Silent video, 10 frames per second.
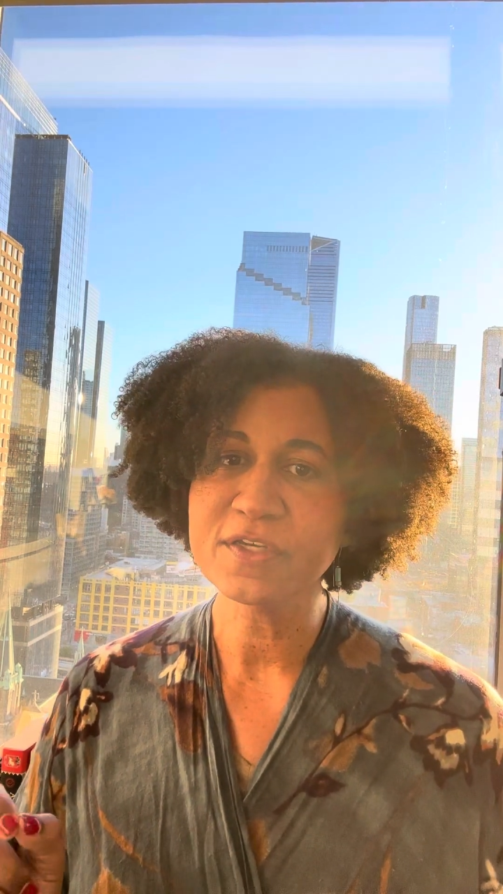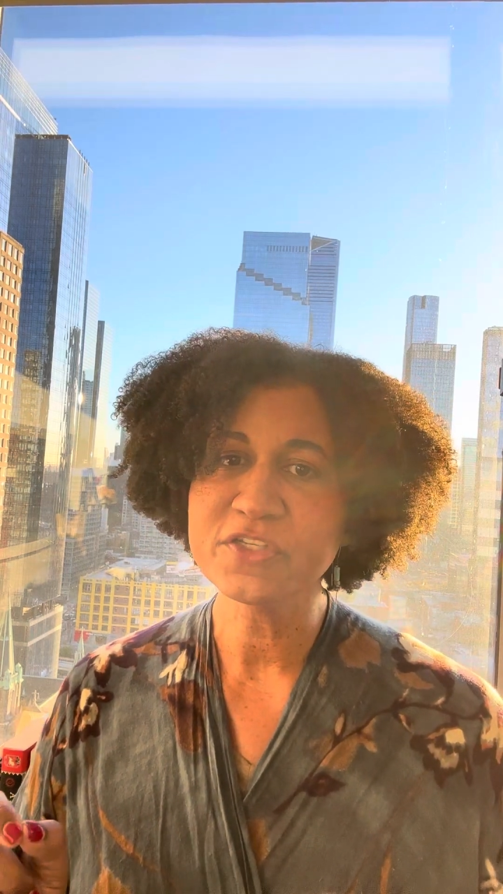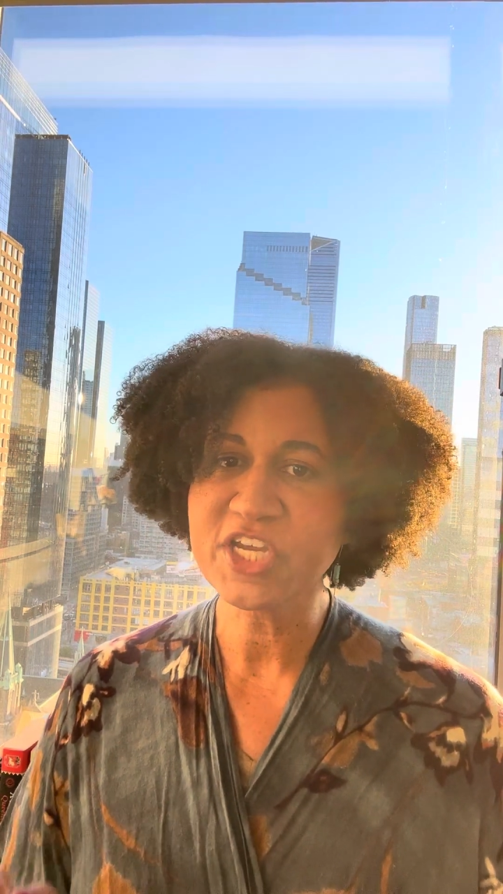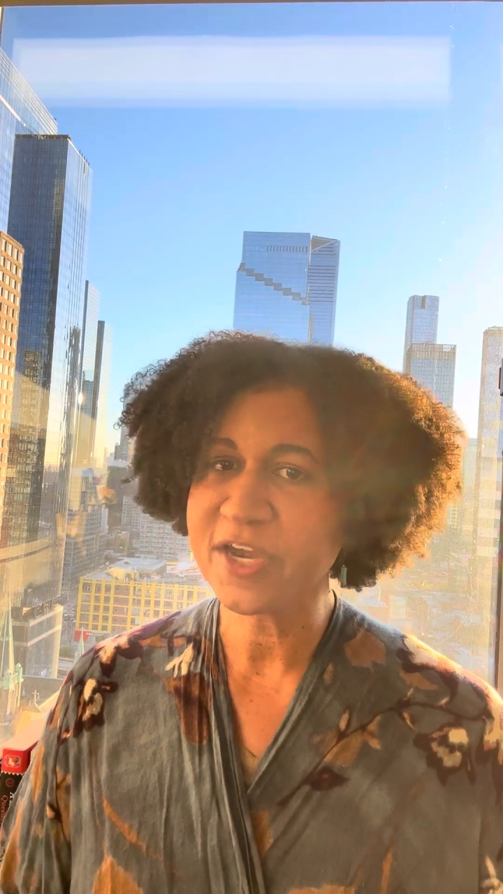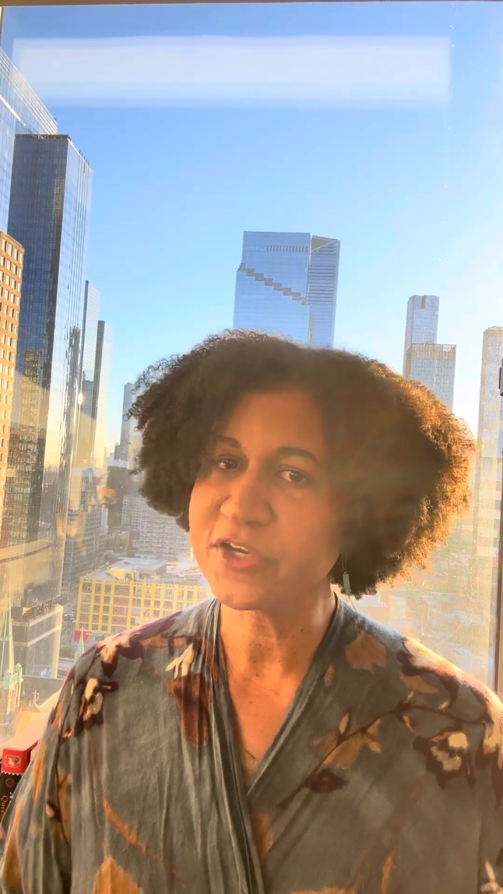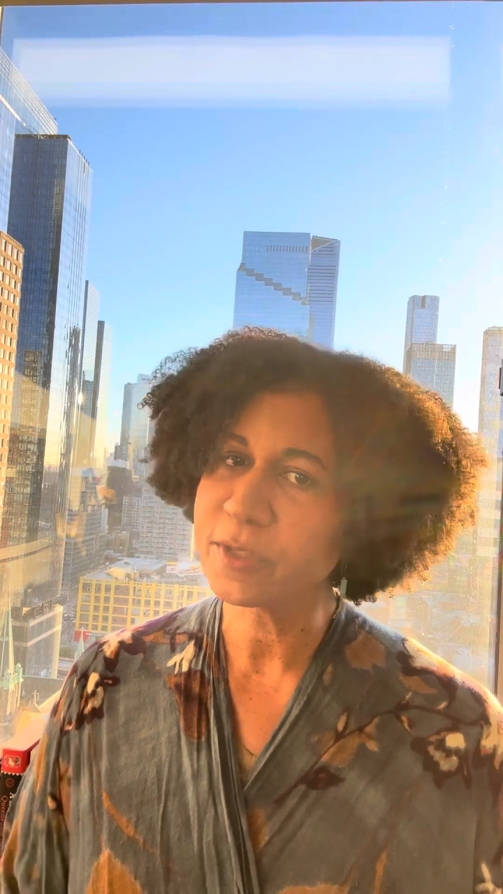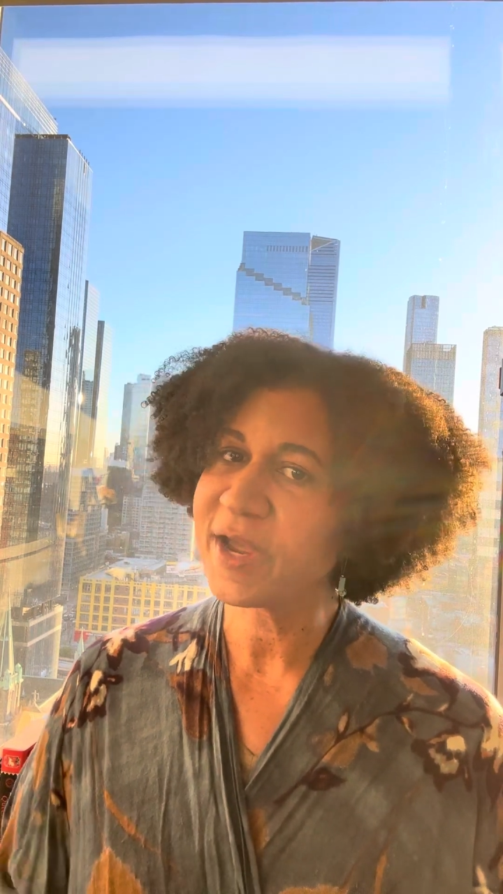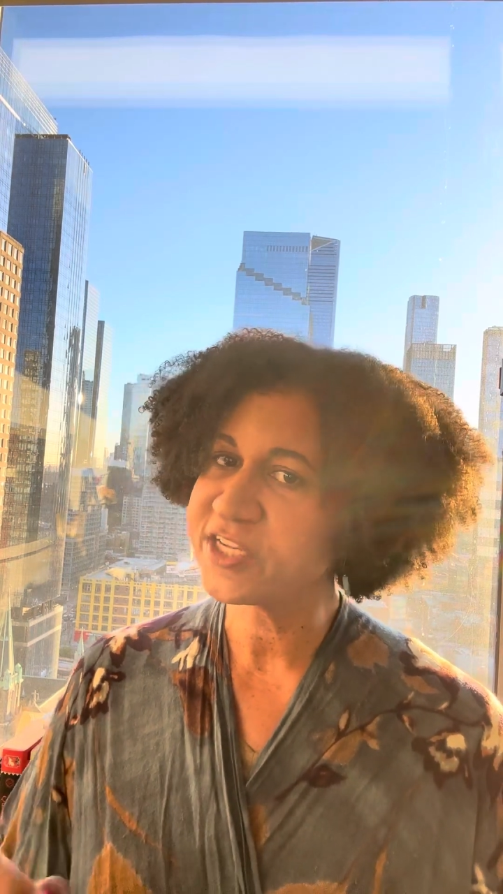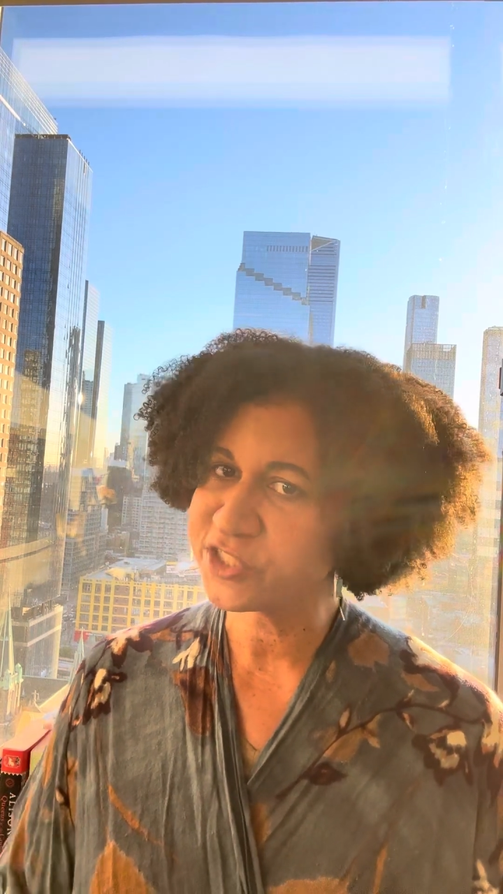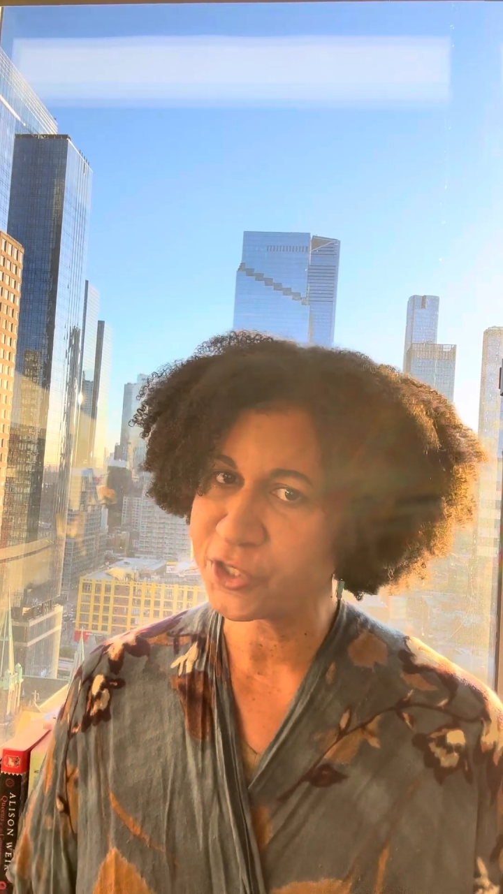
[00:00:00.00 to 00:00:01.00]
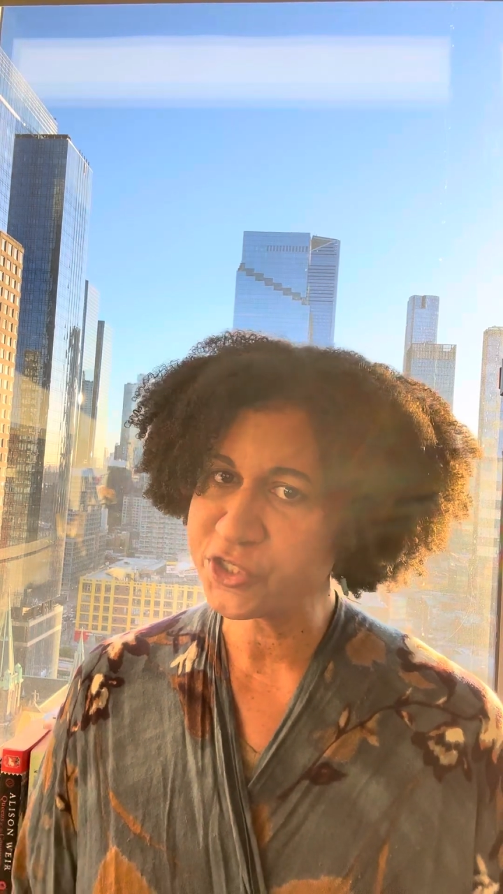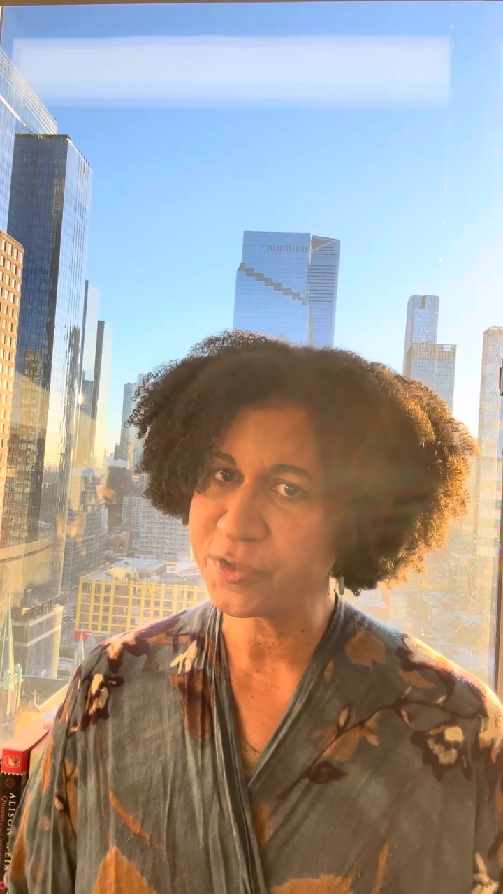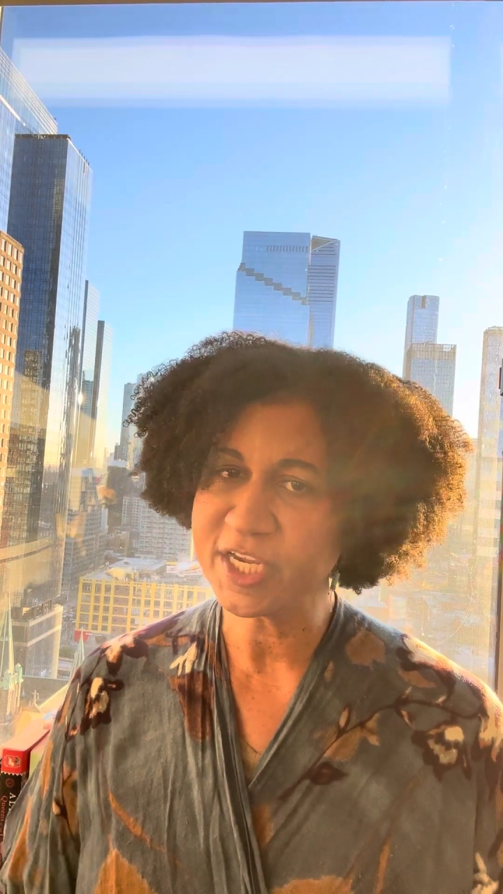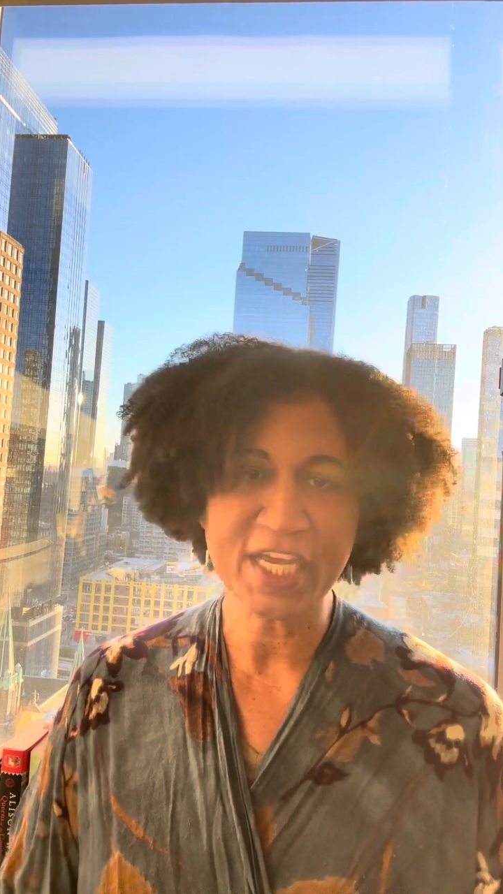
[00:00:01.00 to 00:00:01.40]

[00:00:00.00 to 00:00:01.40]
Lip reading: gender by surgery